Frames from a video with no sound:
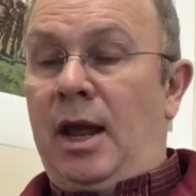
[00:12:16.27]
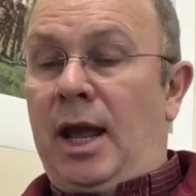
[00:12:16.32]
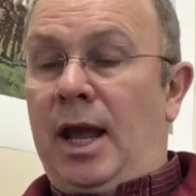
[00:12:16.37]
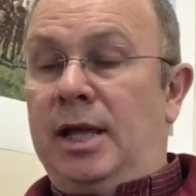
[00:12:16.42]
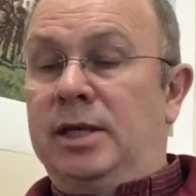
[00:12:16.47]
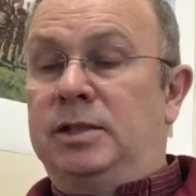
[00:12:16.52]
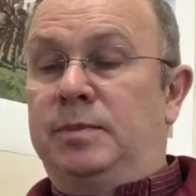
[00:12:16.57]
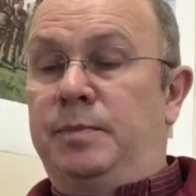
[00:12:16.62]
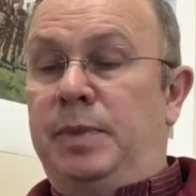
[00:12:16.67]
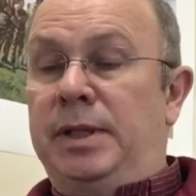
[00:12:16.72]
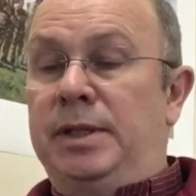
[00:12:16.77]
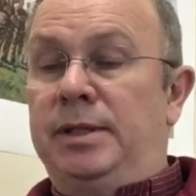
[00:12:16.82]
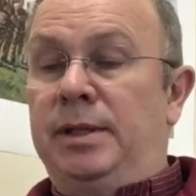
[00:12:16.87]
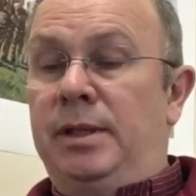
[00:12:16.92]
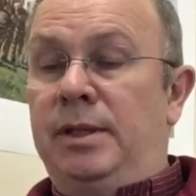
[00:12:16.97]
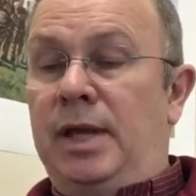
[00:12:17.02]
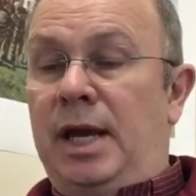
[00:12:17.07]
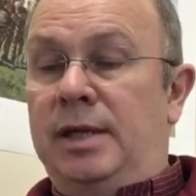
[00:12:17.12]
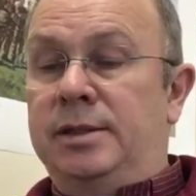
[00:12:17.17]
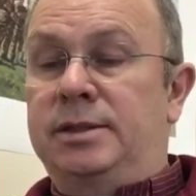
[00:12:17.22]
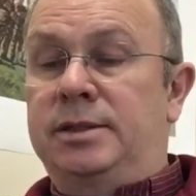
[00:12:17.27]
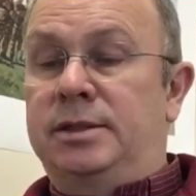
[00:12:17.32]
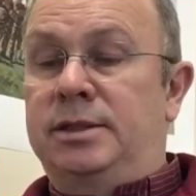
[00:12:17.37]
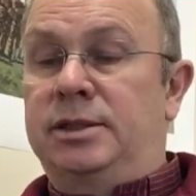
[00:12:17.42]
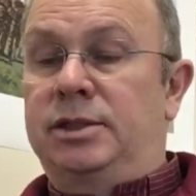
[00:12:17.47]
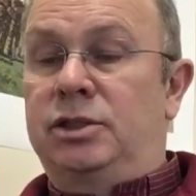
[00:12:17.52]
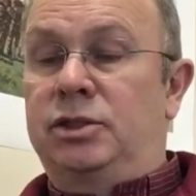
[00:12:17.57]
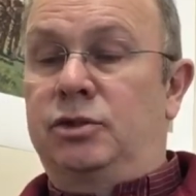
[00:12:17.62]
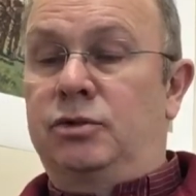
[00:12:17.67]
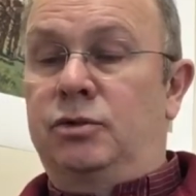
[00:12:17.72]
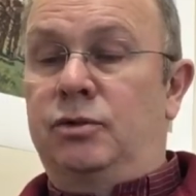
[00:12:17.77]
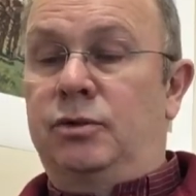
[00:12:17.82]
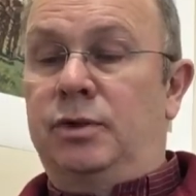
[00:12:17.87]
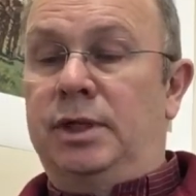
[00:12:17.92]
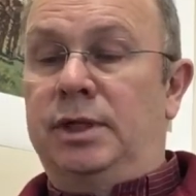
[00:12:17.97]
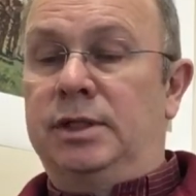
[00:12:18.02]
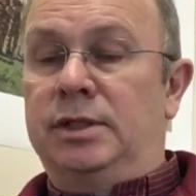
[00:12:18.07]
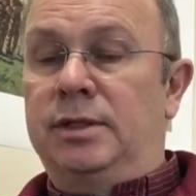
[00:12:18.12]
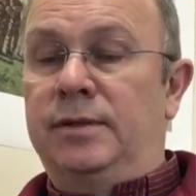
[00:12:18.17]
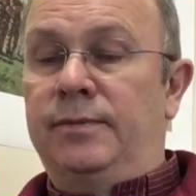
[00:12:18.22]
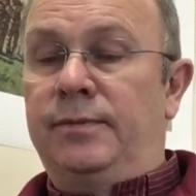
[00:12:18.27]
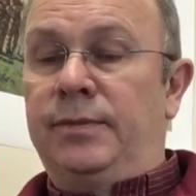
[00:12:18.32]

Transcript: has been thus destroyed,